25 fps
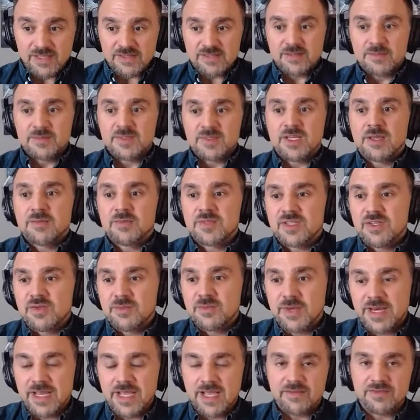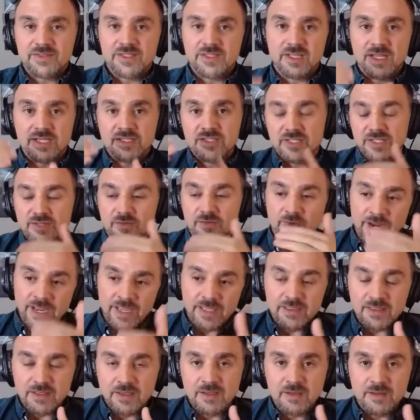these sometimes, and you might have to actually
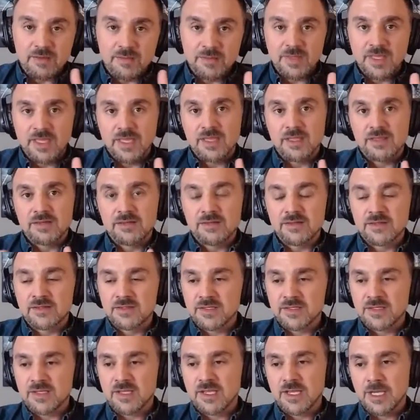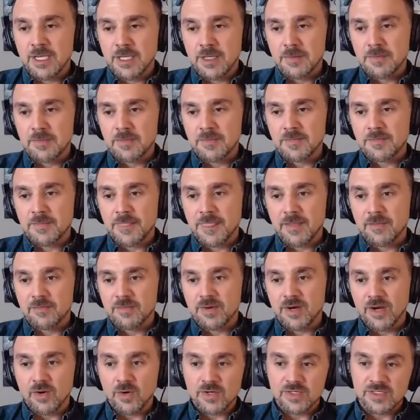rank them and
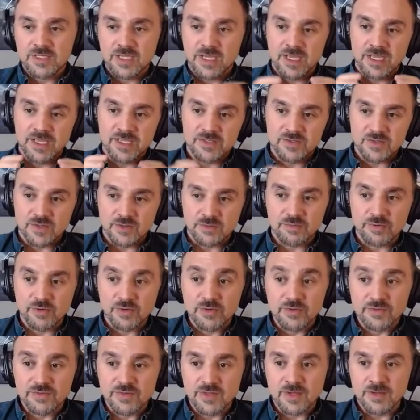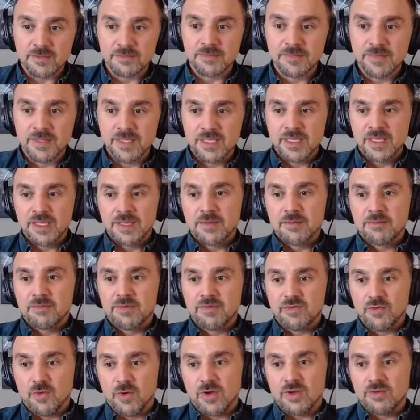prioritize or approve them
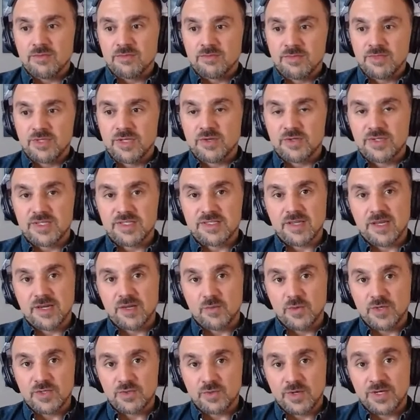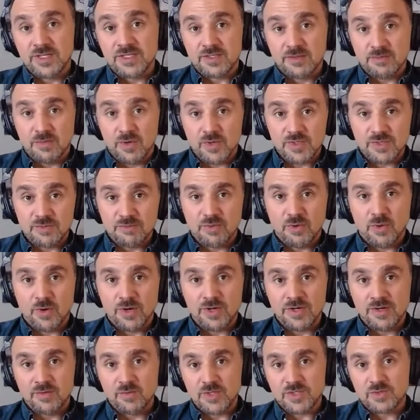before deciding which one is the most
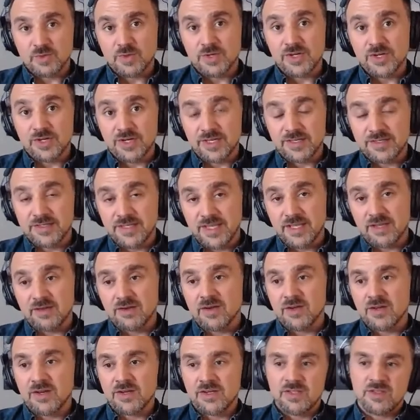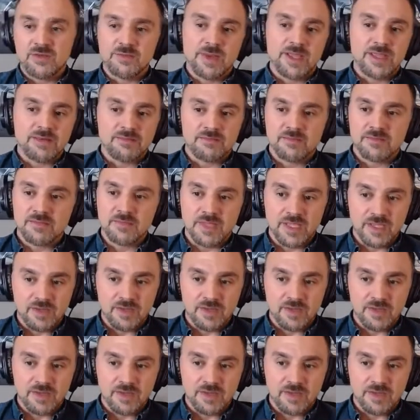important and which one you're going to take on. You might